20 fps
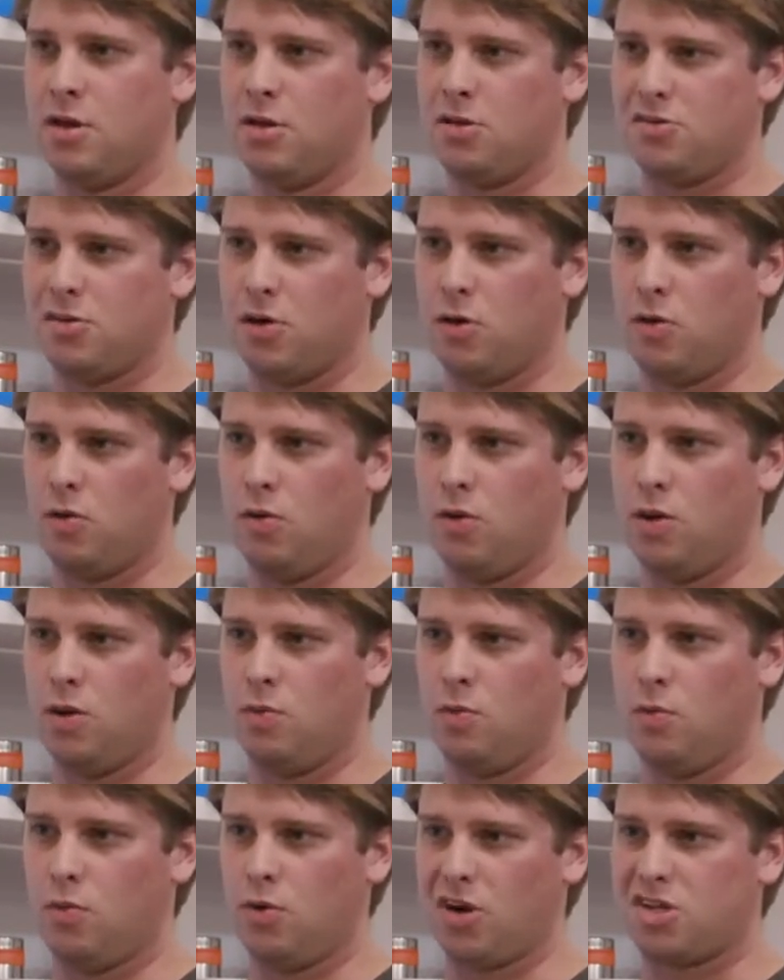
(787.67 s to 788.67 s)
So,
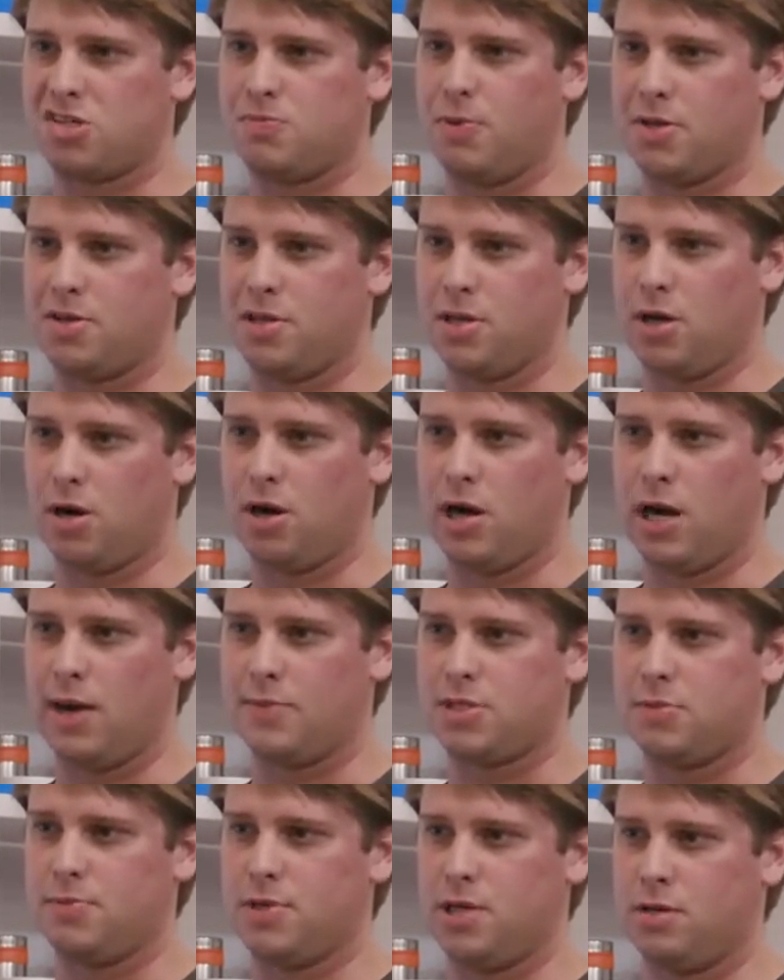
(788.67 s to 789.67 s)
and we're expecting our
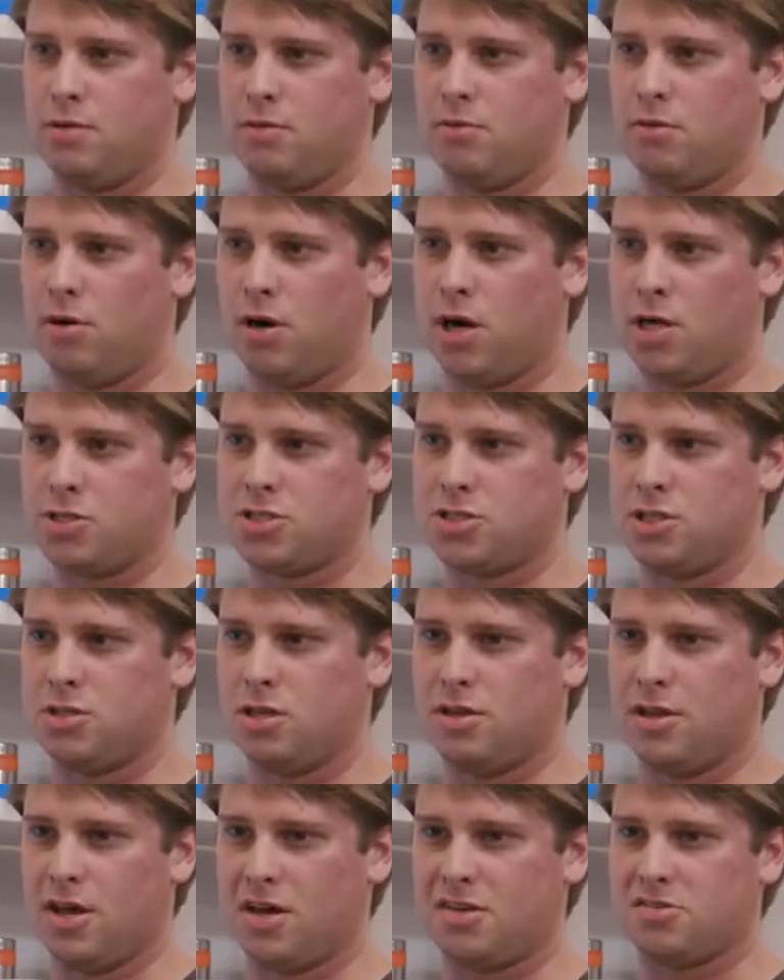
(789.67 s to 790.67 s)
app to be launched in
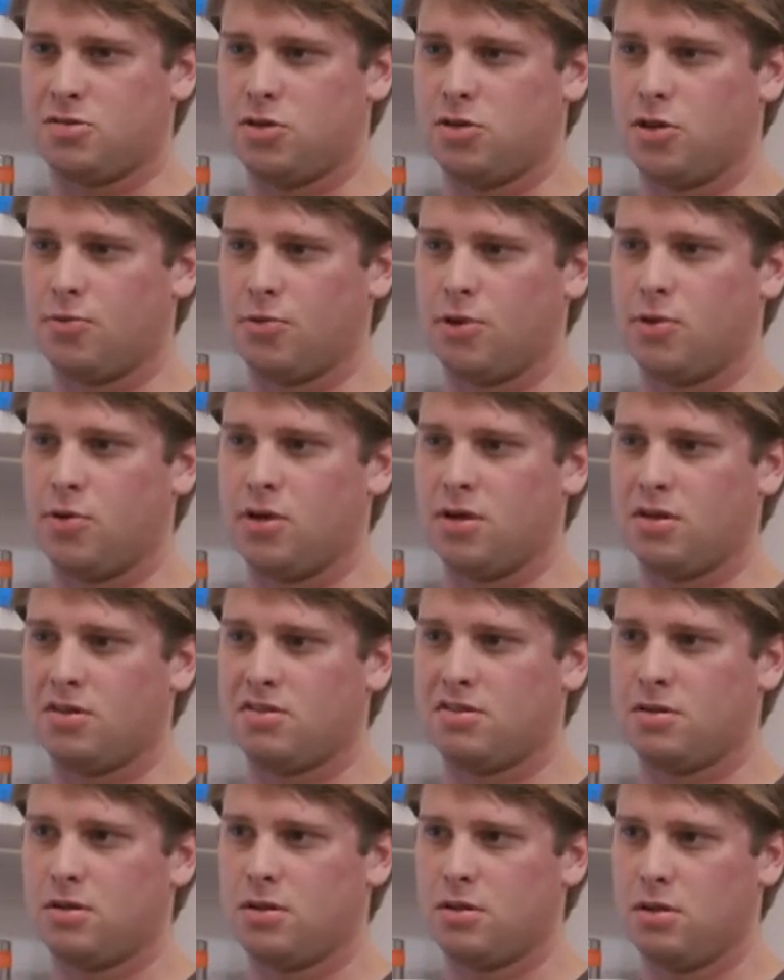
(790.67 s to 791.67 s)
the next 2 to 3
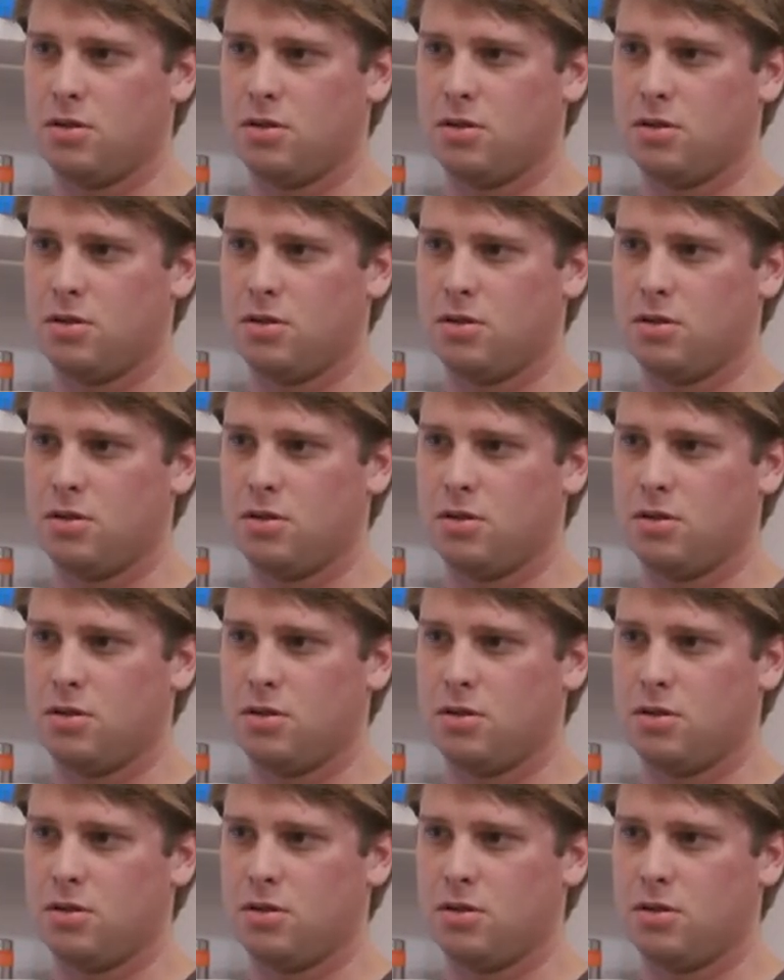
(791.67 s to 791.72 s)
weeks.